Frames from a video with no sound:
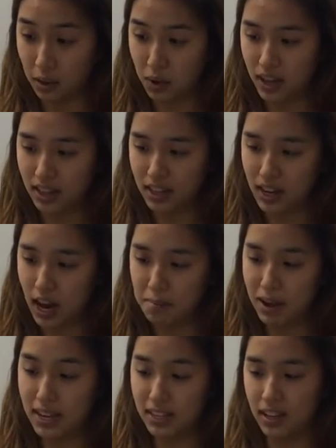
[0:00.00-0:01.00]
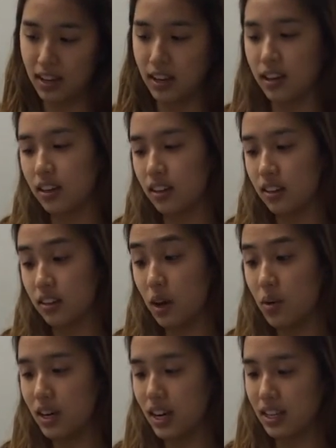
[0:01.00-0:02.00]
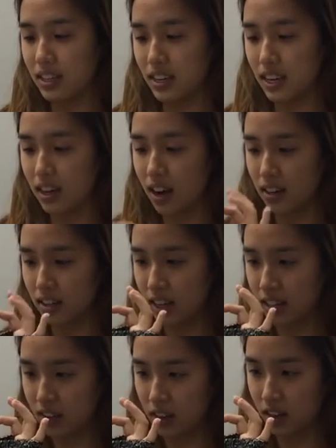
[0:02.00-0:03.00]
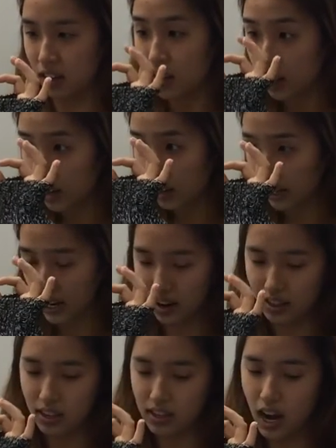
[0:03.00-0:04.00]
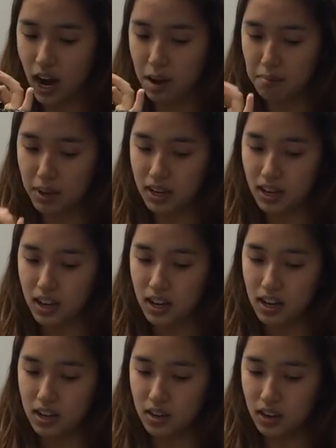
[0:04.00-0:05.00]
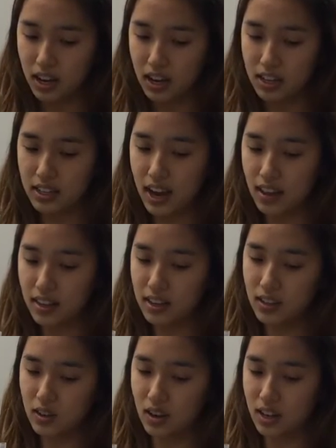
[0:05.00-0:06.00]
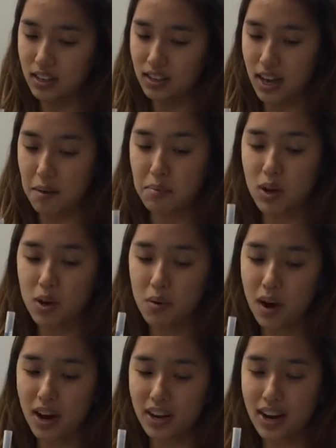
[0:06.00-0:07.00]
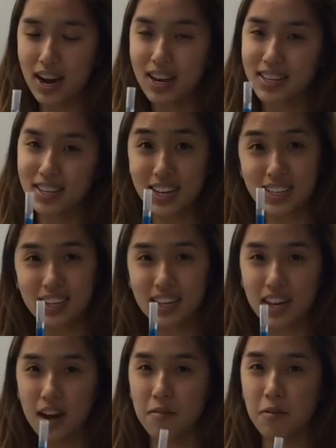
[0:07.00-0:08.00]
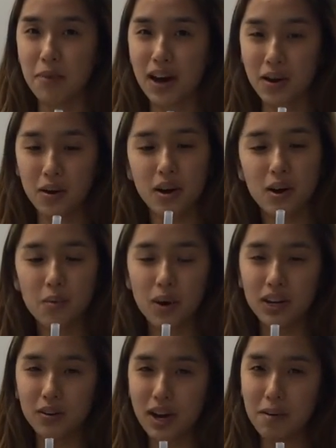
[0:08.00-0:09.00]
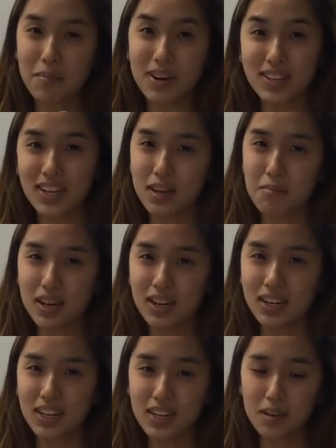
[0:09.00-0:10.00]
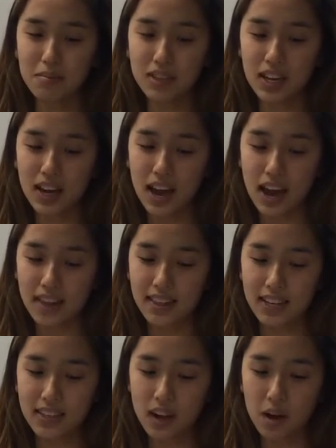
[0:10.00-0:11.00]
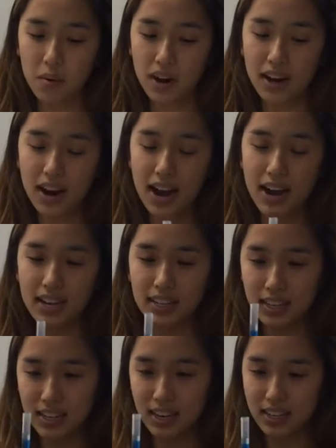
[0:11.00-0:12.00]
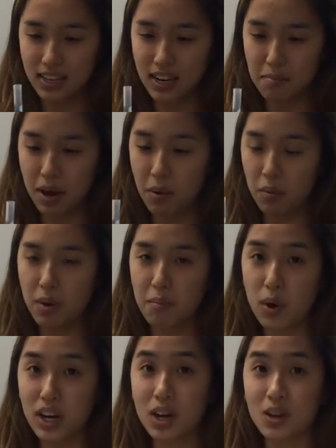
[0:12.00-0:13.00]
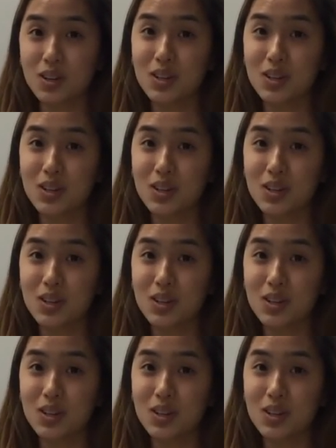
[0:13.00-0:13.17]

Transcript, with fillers: liquid at the top has a lower density causing it to layer at the top. You can tell the students that pure water has a density of about 1 gram per centimeter cubed and that salt water has a density about 1.027